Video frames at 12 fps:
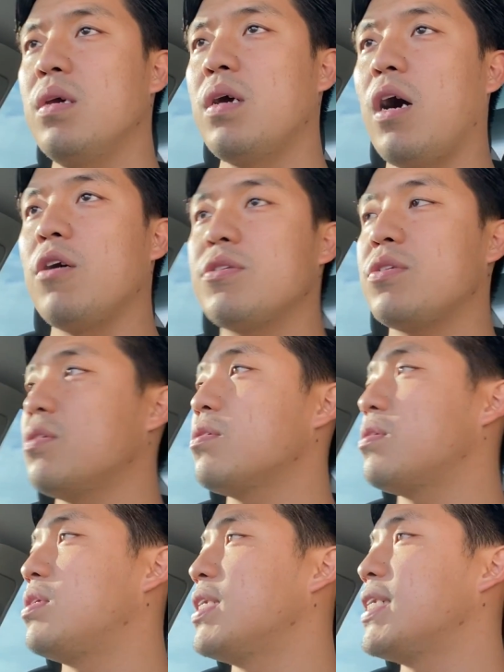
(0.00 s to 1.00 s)
I also
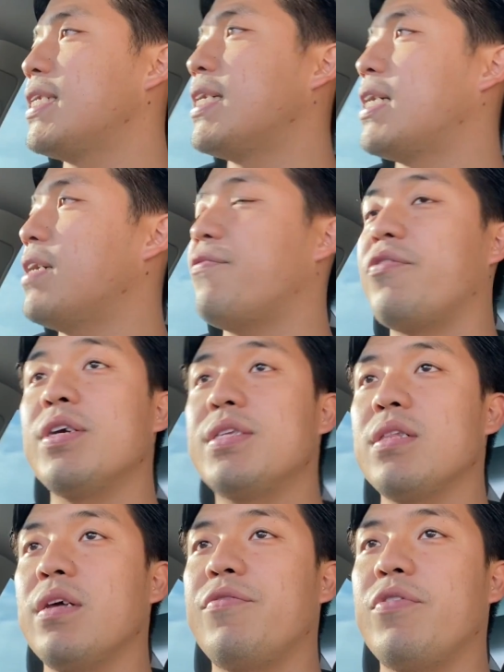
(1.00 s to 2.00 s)
did free
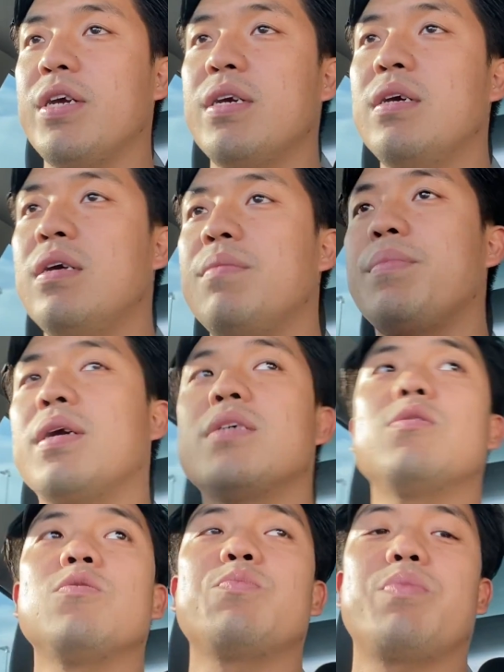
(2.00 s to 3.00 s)
delivery because
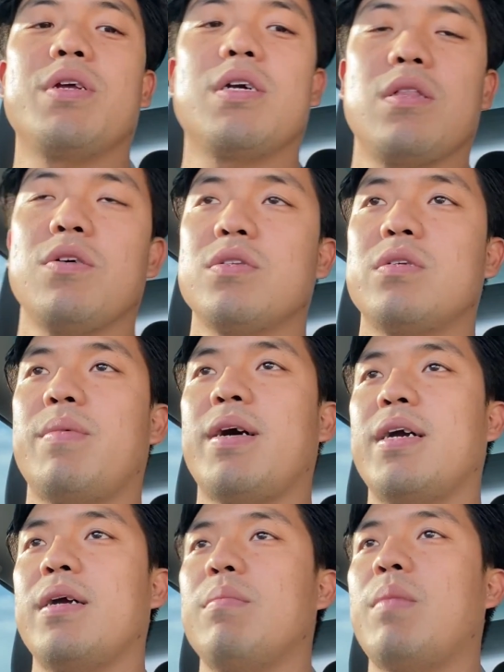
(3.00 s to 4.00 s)
it was pretty close to
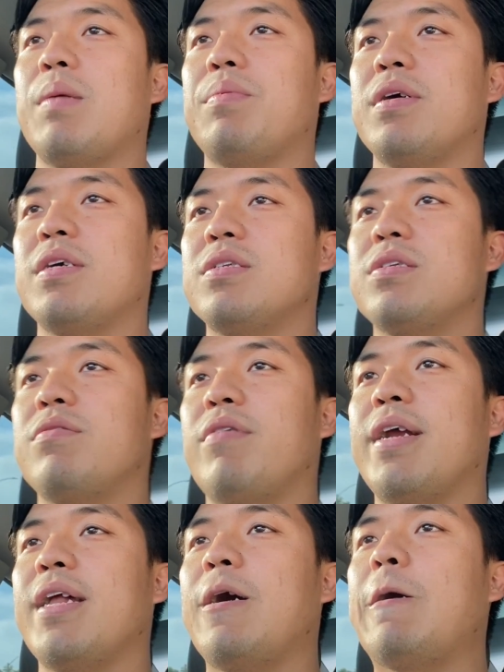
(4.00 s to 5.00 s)
my place
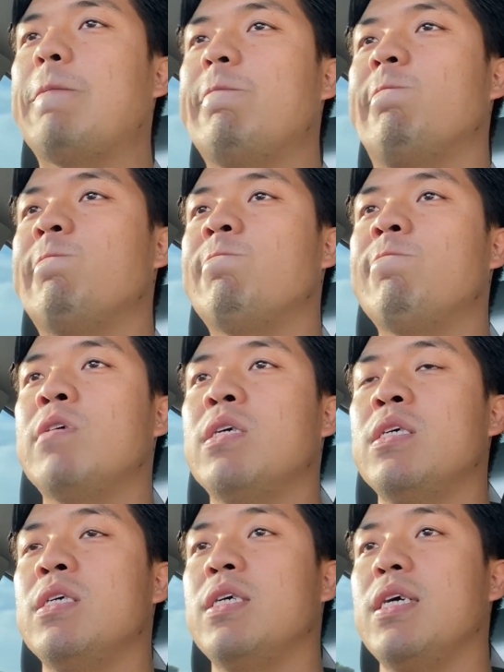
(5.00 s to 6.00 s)
right now.
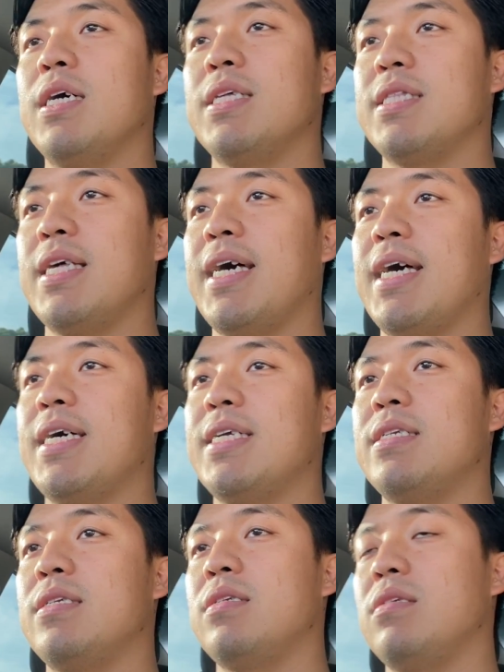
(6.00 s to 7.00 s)
And
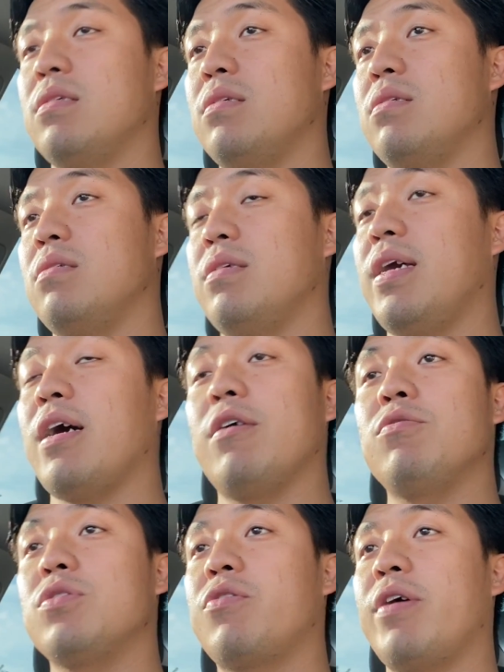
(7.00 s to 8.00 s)
then yeah, it
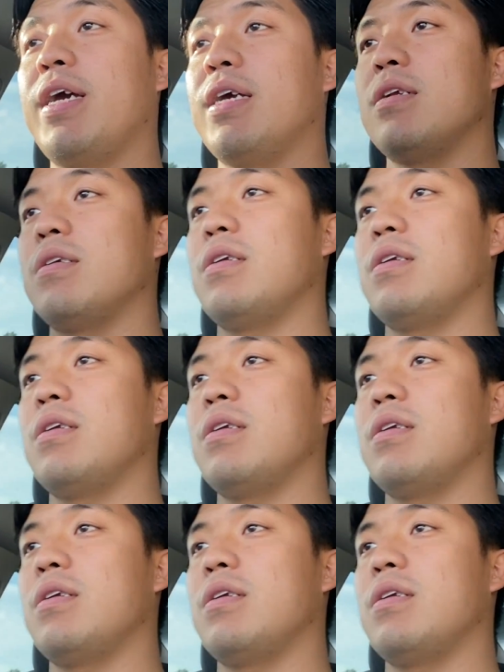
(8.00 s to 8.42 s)
was great.